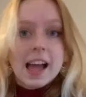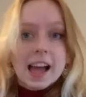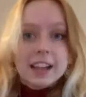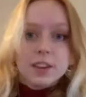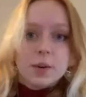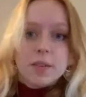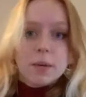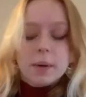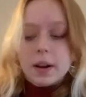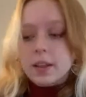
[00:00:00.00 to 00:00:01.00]
Hello
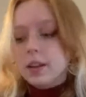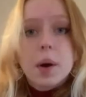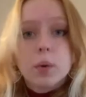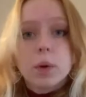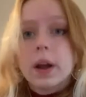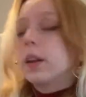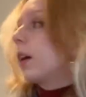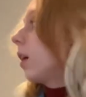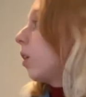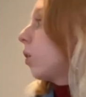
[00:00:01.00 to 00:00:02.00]
everybody. Right
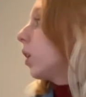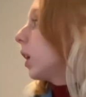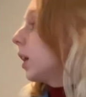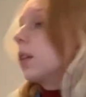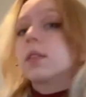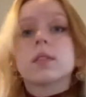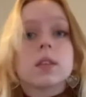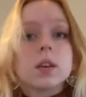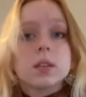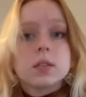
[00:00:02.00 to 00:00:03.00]
now it is
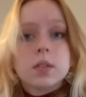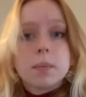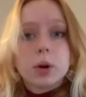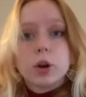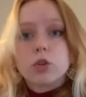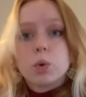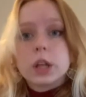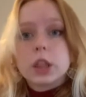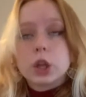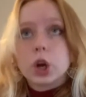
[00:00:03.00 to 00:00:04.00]
December
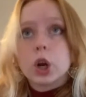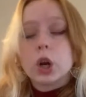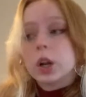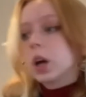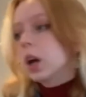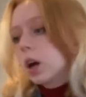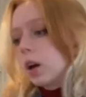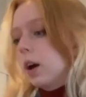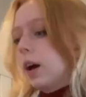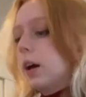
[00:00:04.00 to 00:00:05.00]
23rd
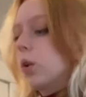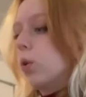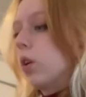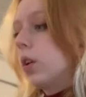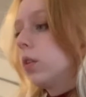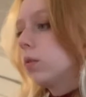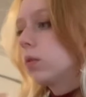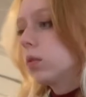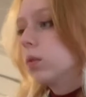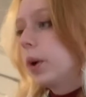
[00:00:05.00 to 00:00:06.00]
at
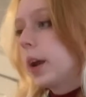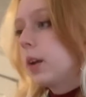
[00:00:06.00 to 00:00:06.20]
12:50